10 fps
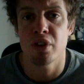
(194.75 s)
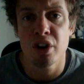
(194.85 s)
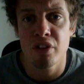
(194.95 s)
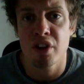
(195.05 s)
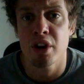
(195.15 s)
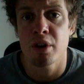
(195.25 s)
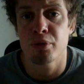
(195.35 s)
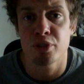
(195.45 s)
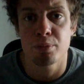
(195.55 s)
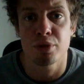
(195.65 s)
They're there
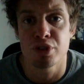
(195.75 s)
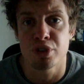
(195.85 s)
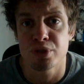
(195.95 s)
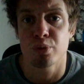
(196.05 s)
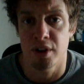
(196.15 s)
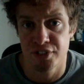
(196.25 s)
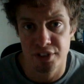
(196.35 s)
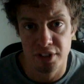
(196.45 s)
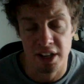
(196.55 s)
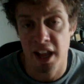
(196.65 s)
to produce
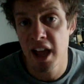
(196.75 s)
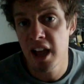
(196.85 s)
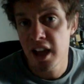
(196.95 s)
wrestling